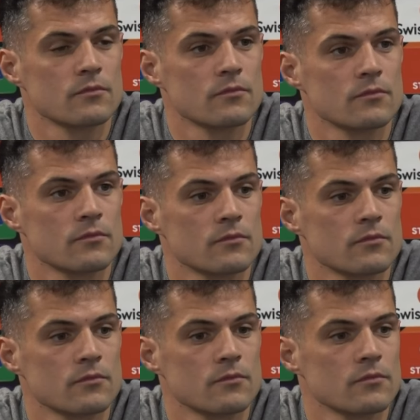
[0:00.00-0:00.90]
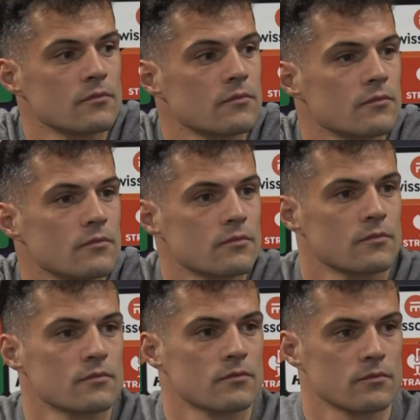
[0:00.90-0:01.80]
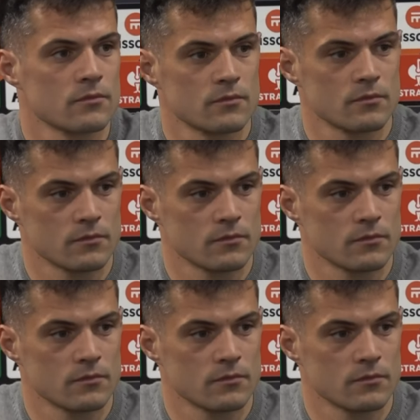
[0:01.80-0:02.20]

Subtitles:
(no one is talking)